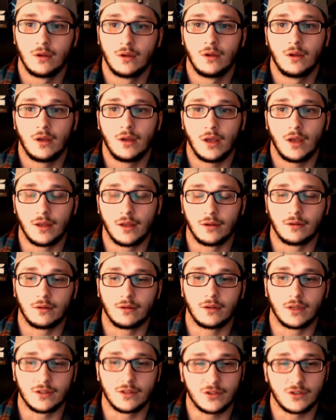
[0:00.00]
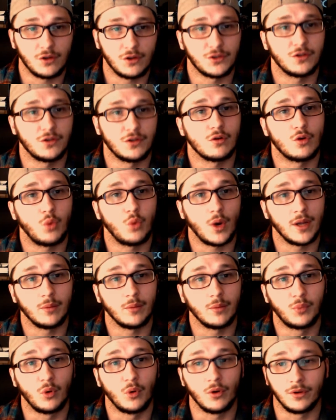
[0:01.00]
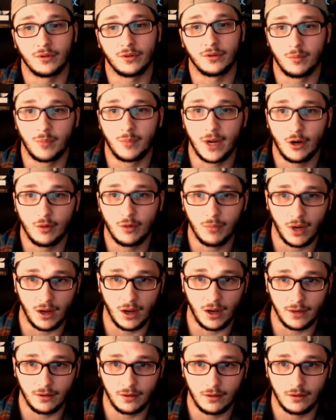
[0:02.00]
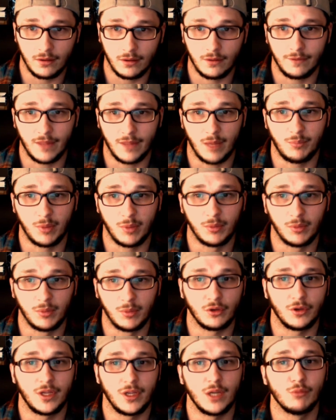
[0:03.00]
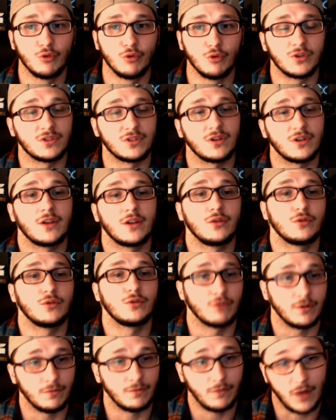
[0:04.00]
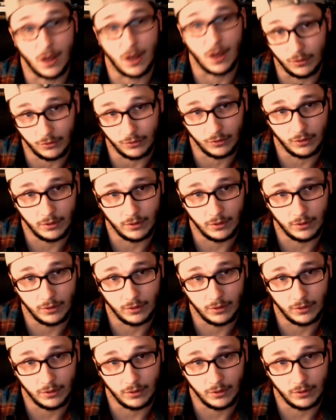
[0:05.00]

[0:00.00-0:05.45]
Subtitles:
And it's also quite important to bear in mind that biblical Hebrew does not use written vowels.